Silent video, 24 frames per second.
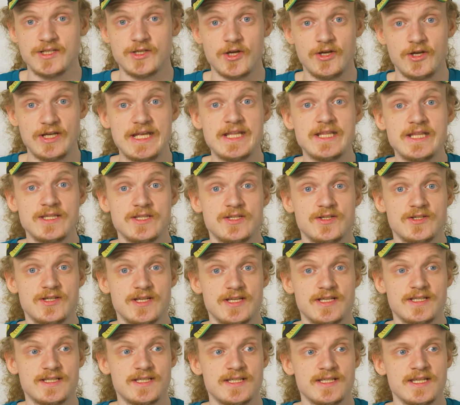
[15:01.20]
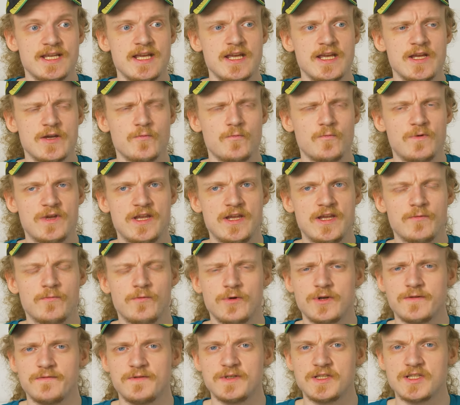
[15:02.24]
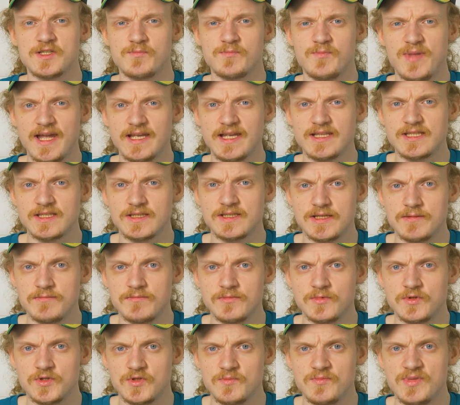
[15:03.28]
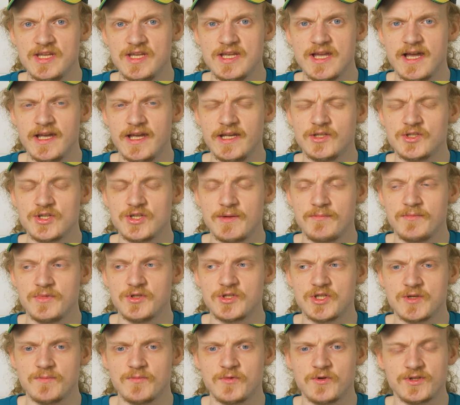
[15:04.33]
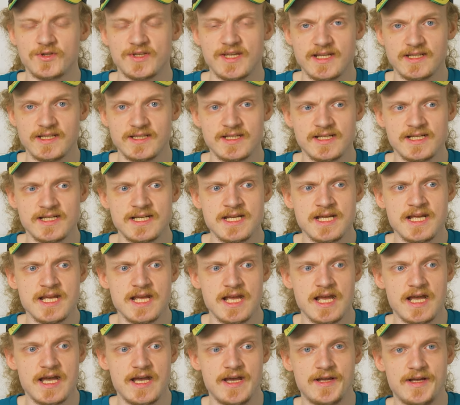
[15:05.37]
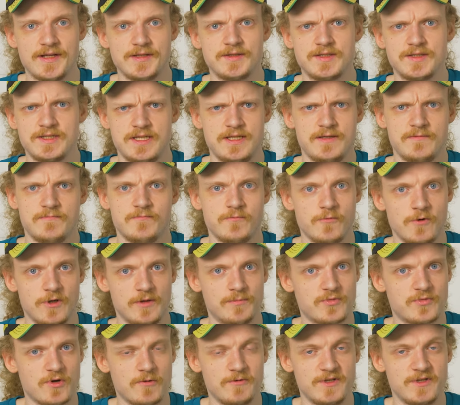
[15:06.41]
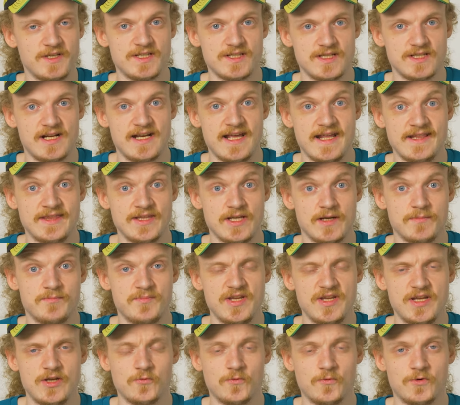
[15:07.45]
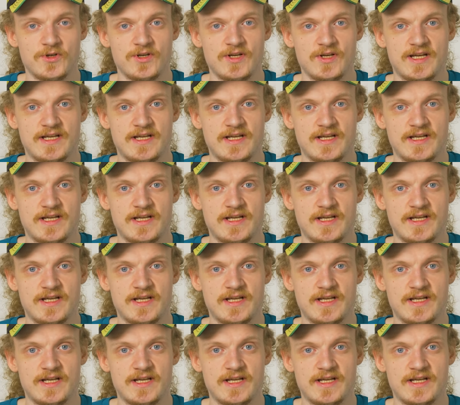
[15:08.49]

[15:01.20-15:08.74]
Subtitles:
going into this, we would have expected him to be a championship contender, and he will probably still end up being one.